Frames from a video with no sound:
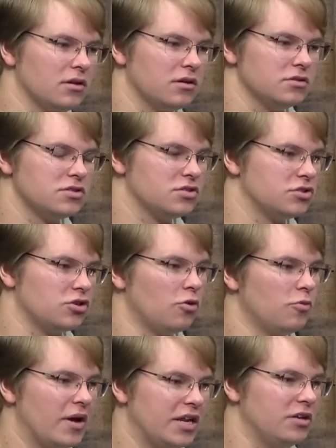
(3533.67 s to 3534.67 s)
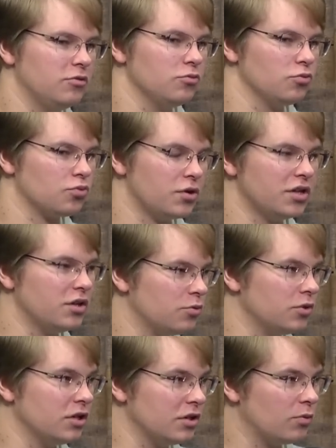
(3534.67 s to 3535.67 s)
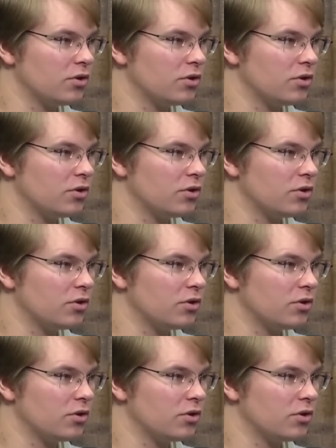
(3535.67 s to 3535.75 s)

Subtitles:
so many really, really,